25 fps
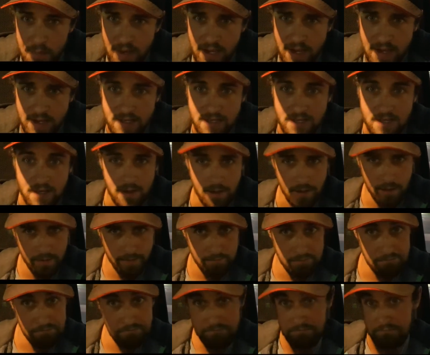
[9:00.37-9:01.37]
Pizza.
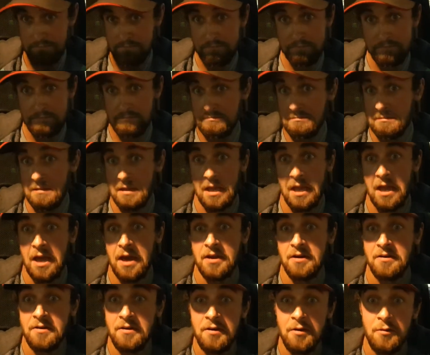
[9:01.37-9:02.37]

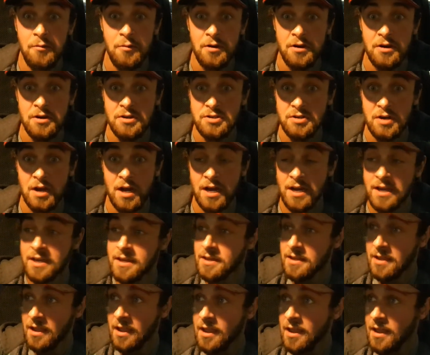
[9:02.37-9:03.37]
I don't know, we're gonna try it.